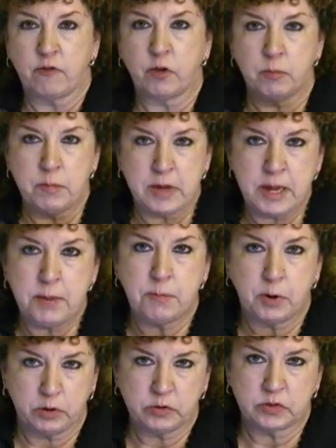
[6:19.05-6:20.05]
For me
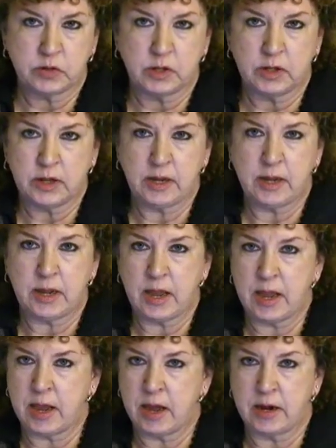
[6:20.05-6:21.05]
personally,
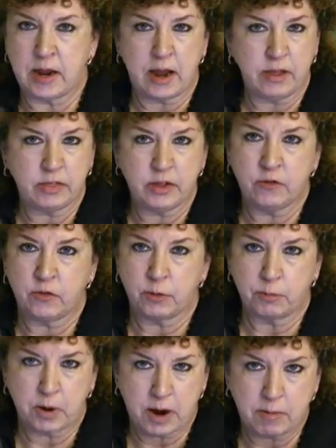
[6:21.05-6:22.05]
and I think
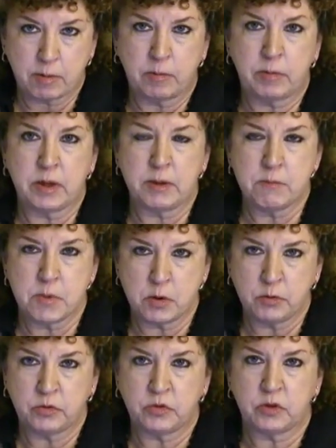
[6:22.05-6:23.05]
for probably
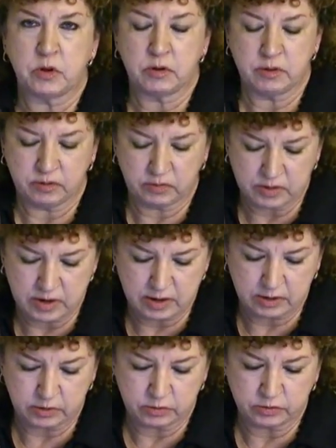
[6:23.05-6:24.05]
most
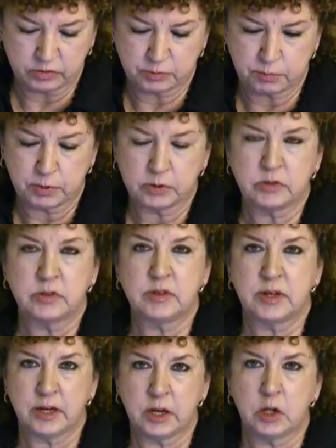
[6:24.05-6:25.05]
designers,
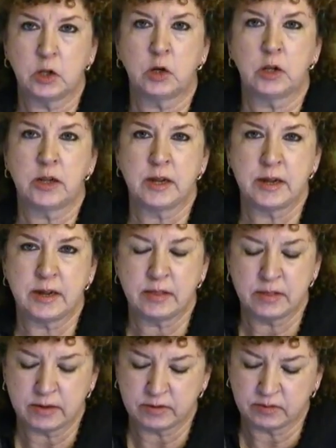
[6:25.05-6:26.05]
particularly
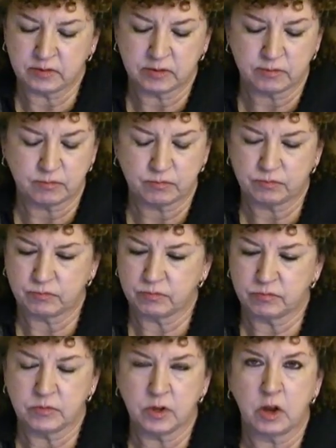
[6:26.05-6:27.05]
in this
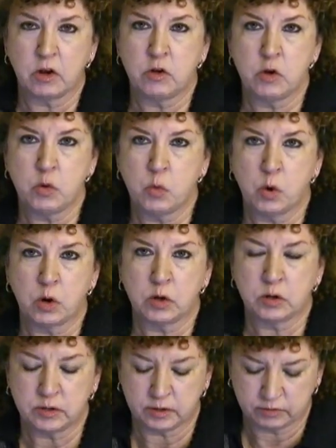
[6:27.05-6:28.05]
new
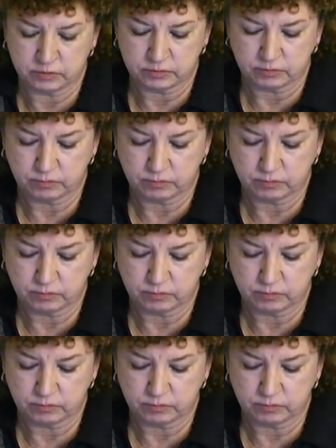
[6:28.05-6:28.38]
world of